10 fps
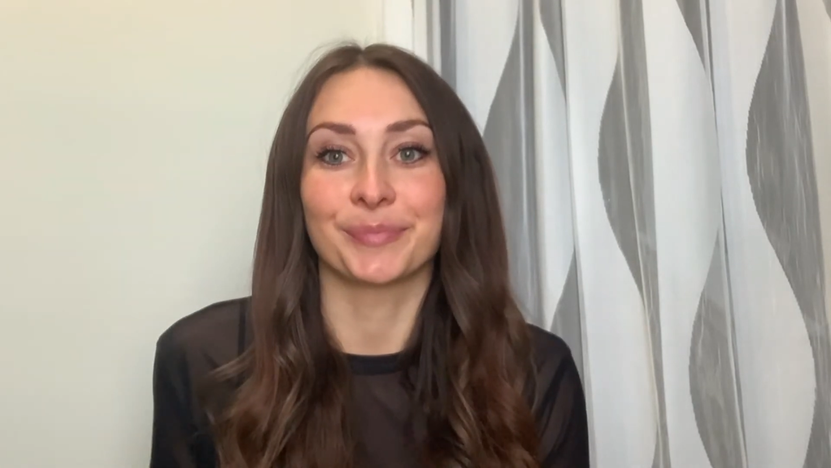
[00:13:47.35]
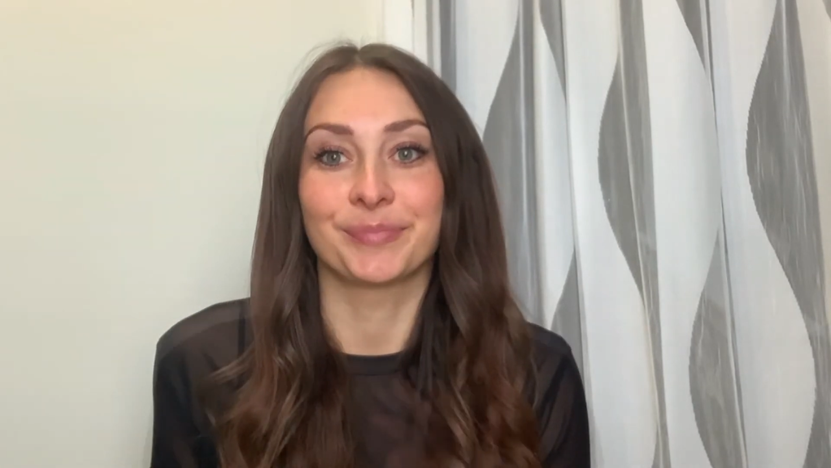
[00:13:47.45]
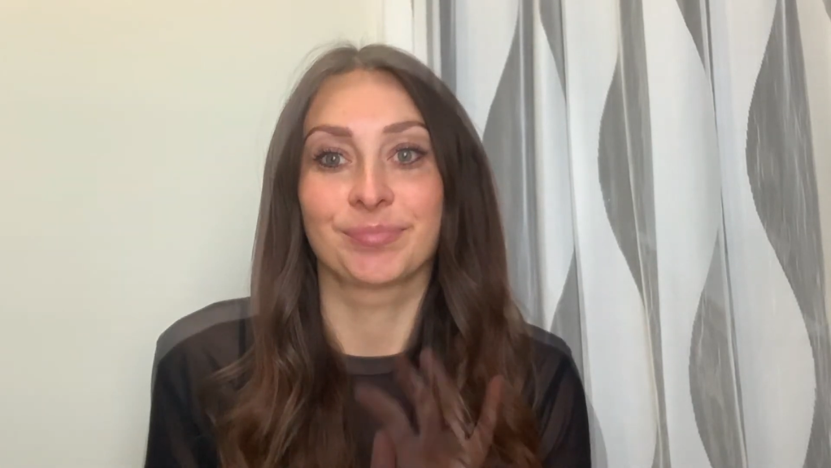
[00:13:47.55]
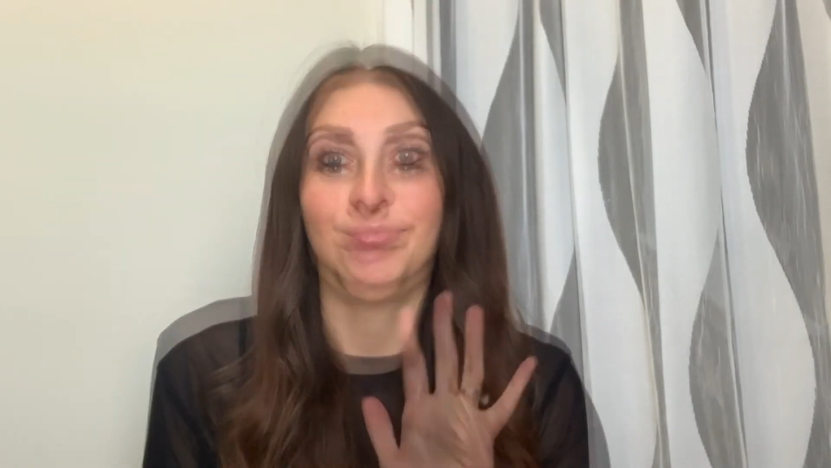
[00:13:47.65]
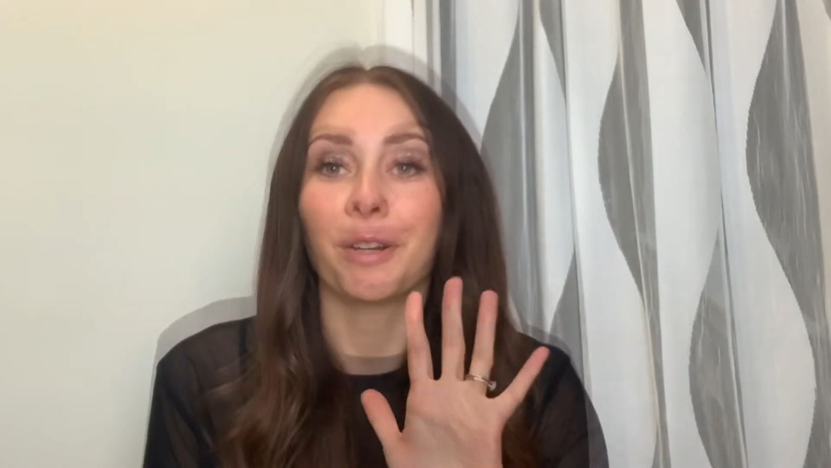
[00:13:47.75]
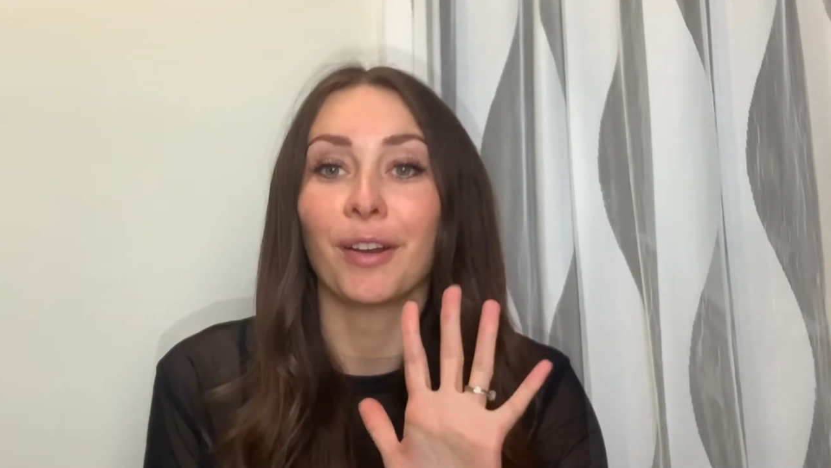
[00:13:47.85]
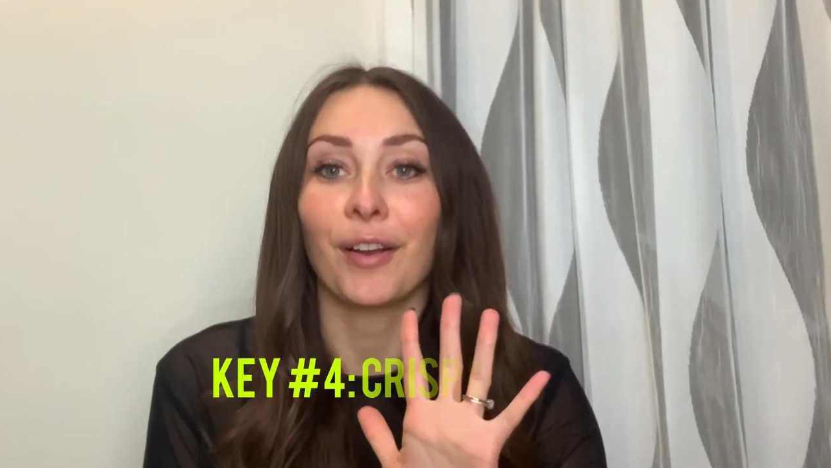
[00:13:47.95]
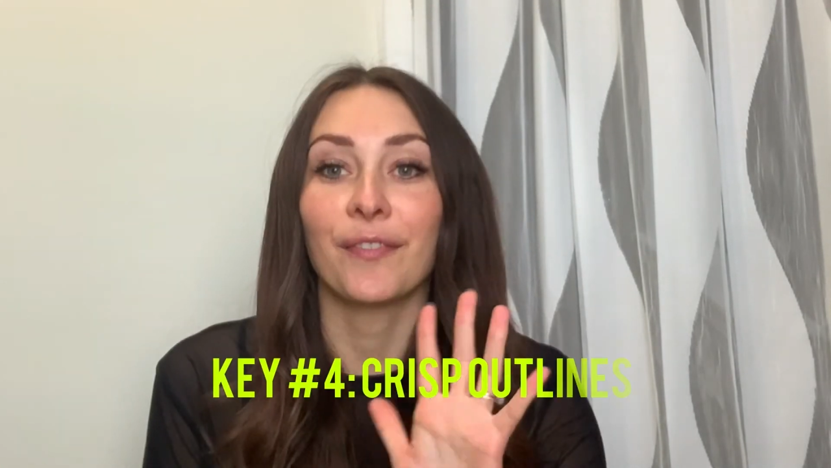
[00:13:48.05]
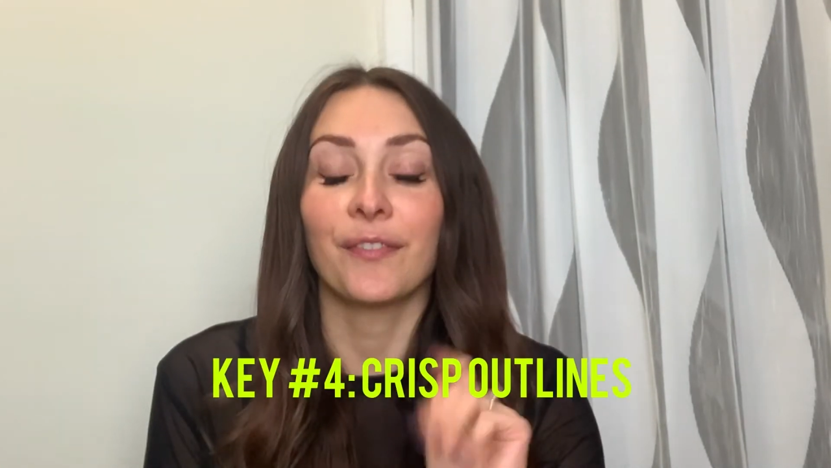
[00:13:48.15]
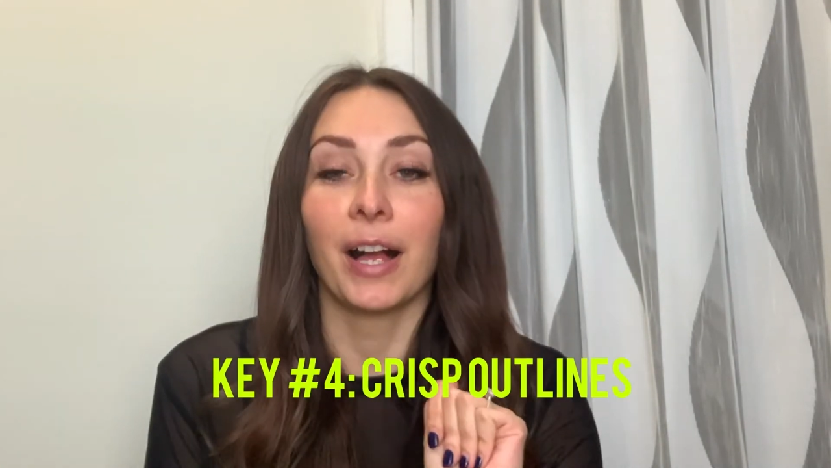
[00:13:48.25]
Number
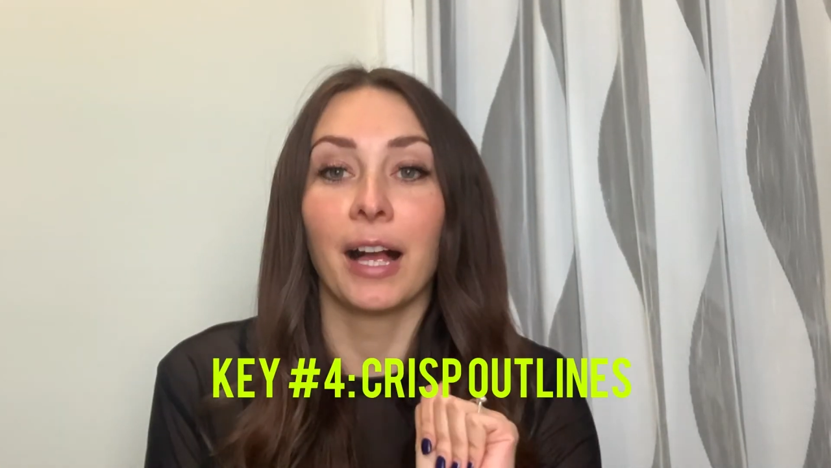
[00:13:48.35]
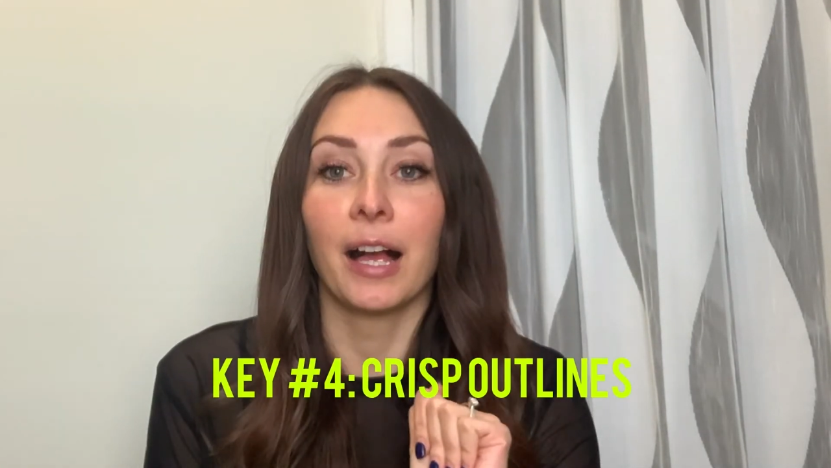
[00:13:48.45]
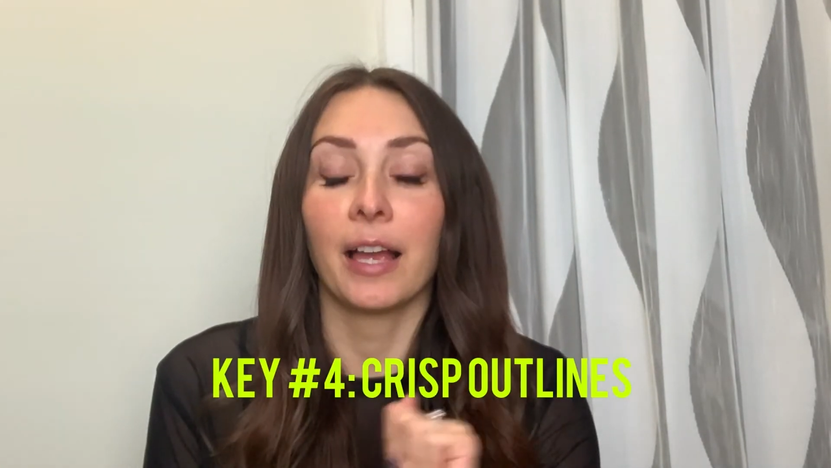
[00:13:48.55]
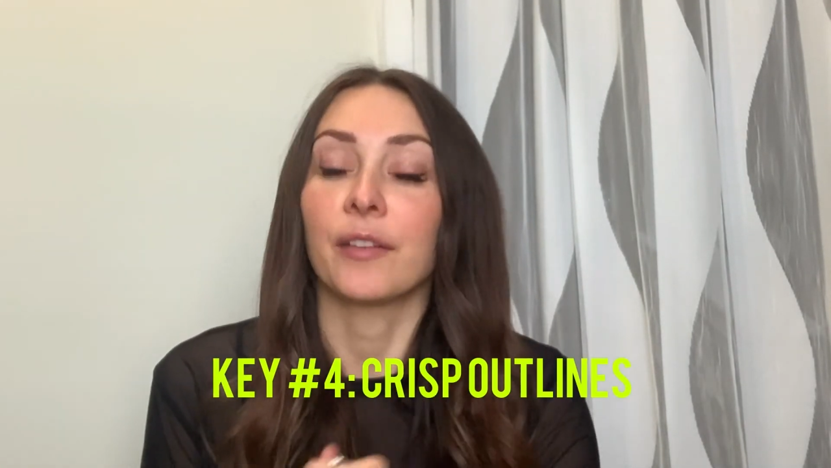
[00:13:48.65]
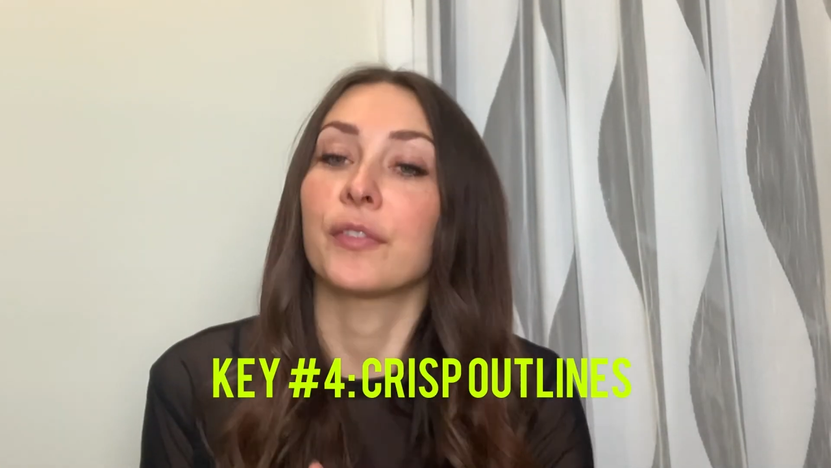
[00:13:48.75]
5,